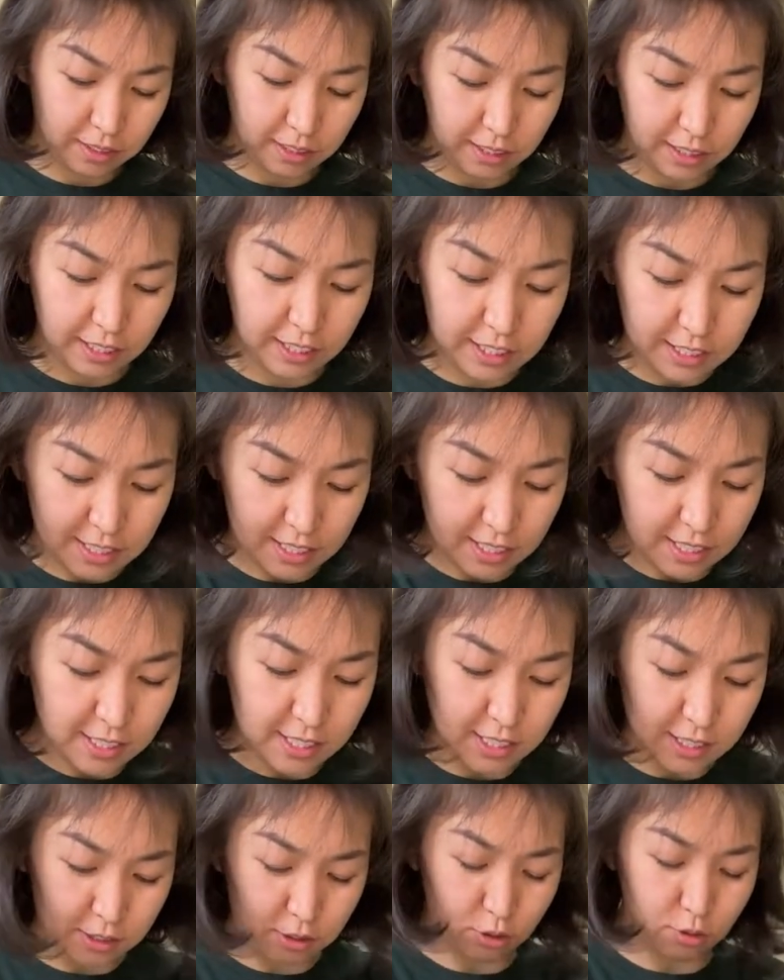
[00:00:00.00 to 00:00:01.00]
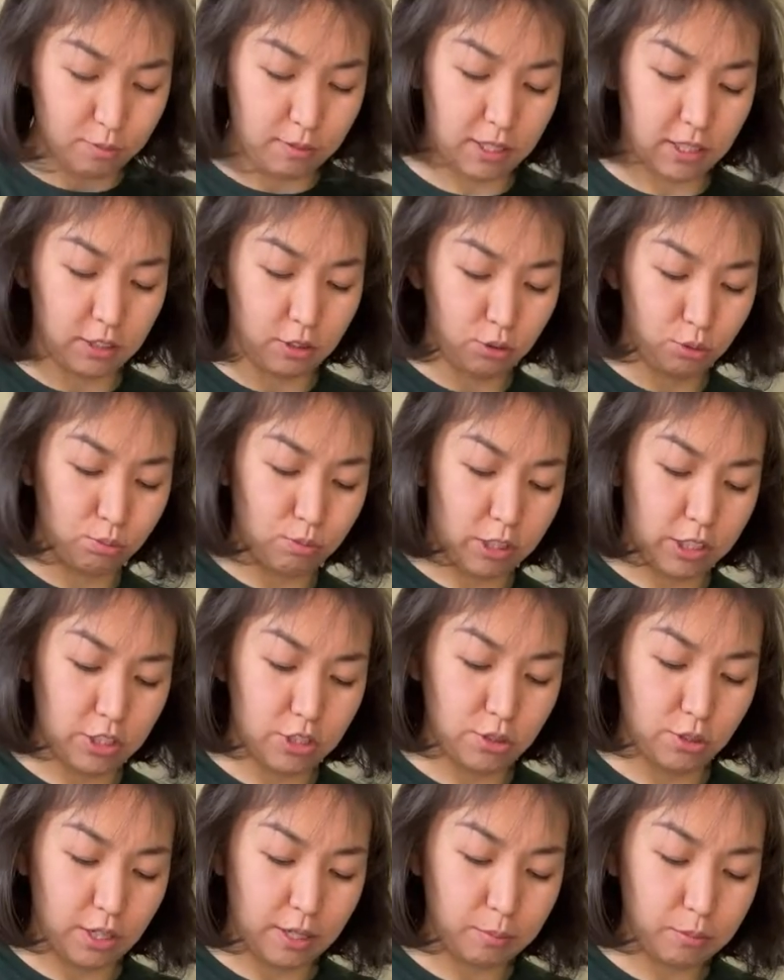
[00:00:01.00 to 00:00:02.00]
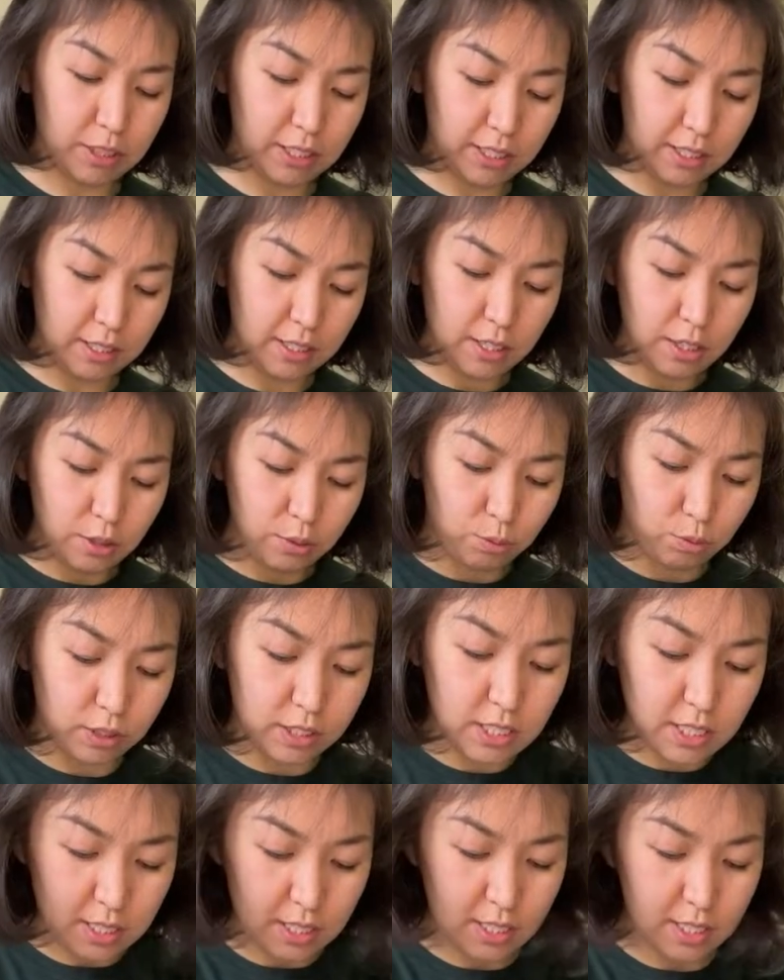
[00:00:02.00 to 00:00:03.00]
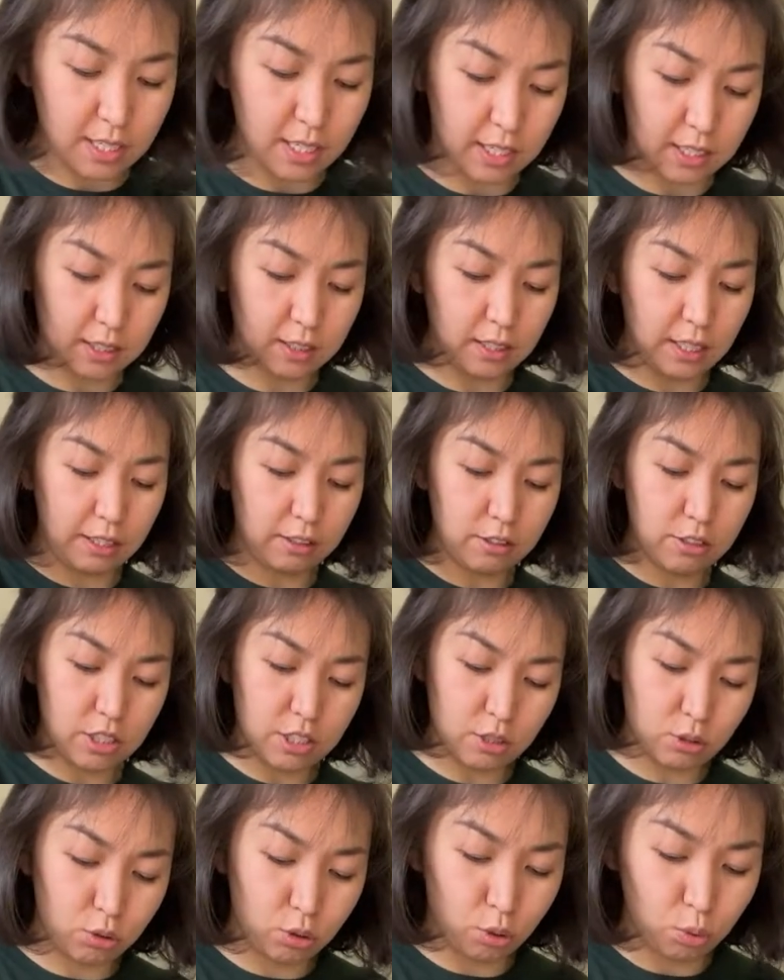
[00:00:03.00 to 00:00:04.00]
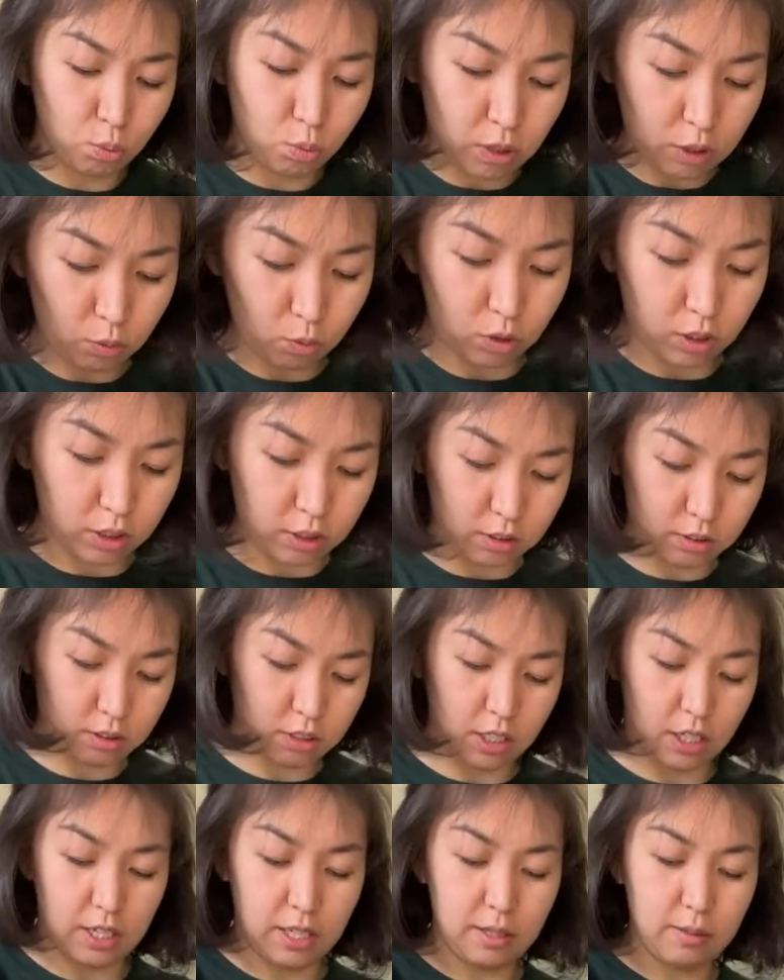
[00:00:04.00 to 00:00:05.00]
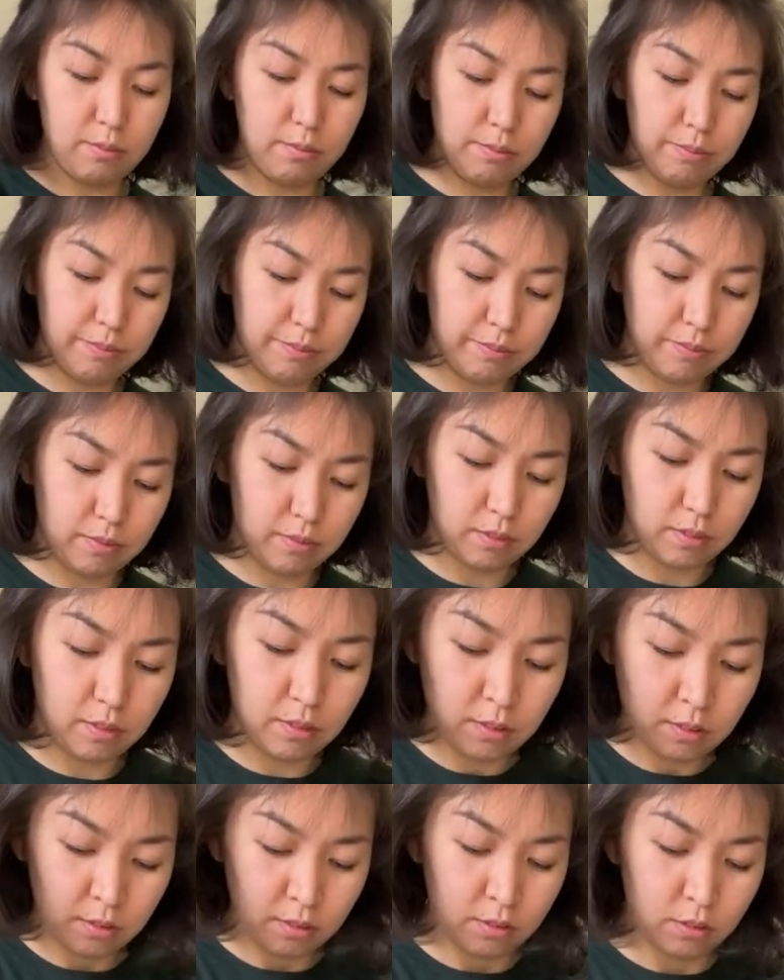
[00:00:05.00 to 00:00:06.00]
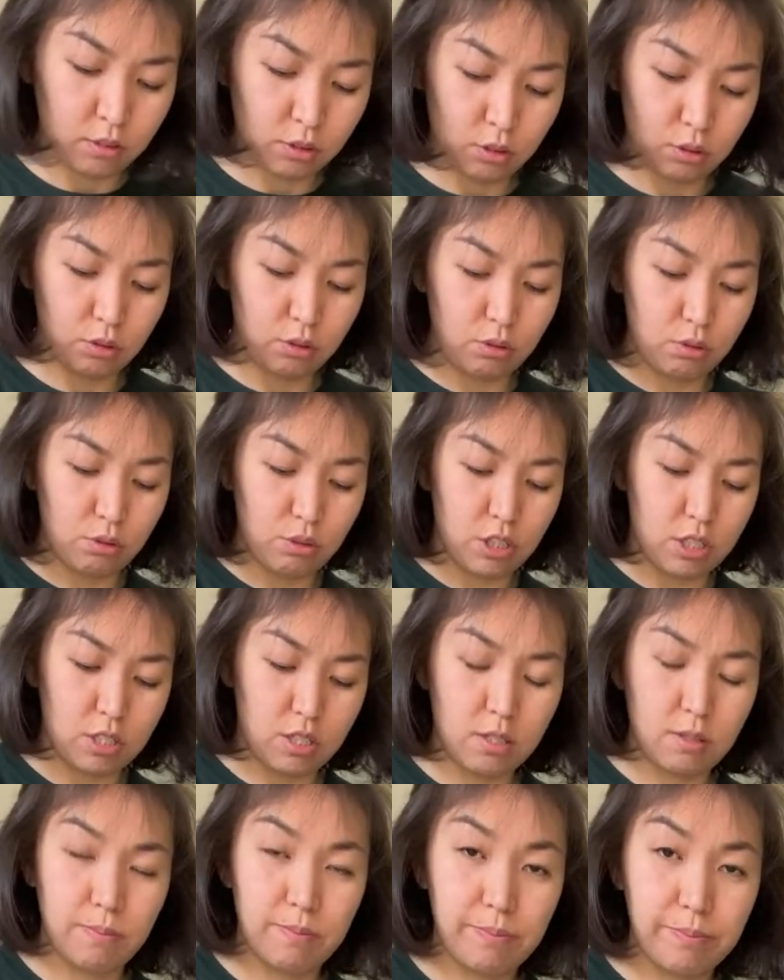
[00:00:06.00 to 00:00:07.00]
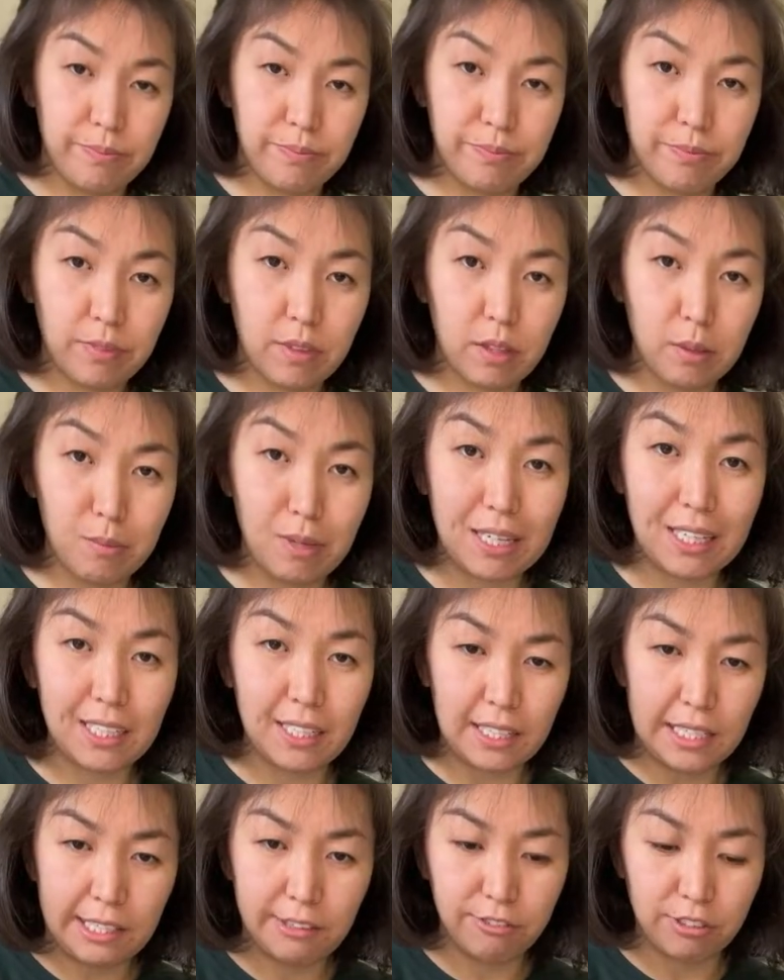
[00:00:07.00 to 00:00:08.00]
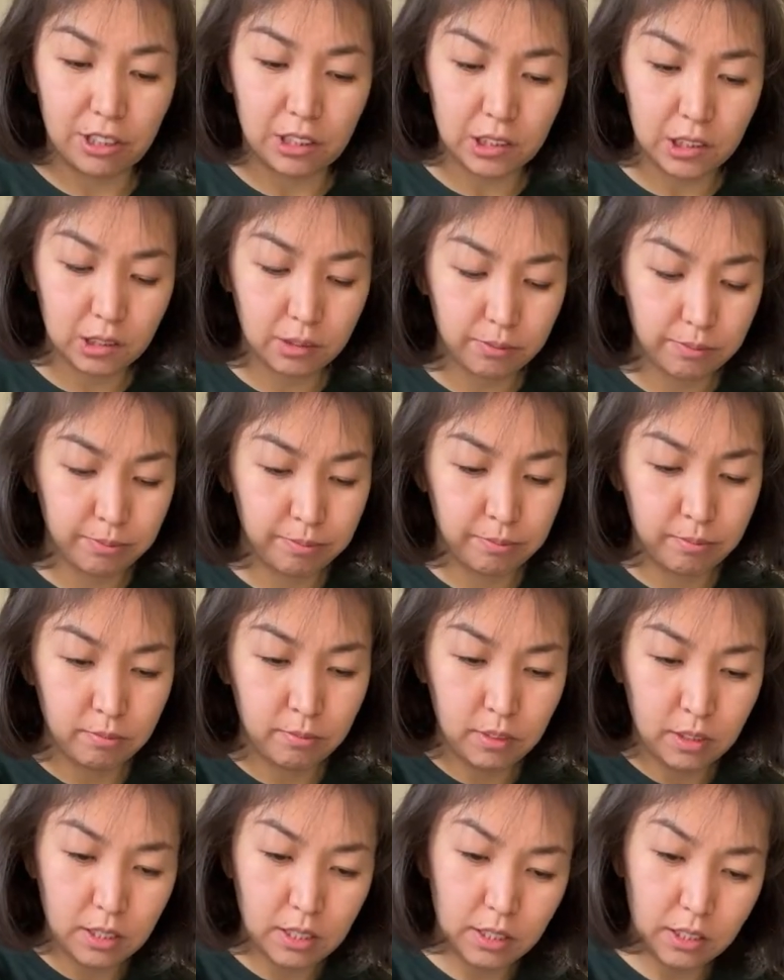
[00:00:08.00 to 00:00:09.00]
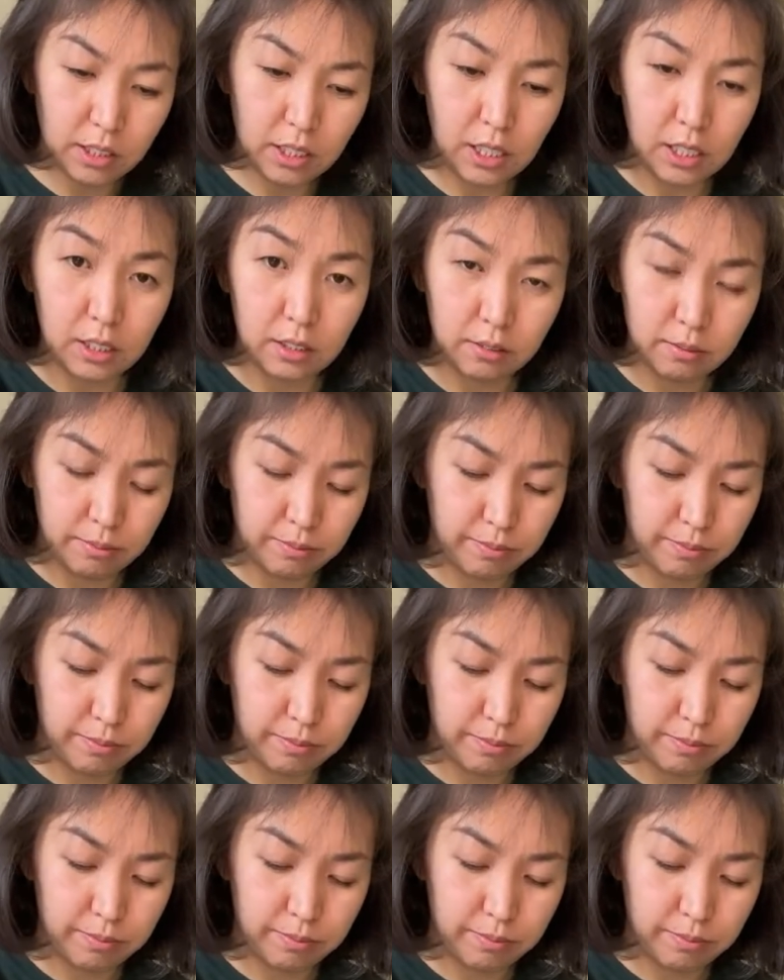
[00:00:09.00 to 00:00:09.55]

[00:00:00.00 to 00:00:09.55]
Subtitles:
it is easy to make it too much. So I'm gonna, once it's done, I'll just go one time to just make it even. Done.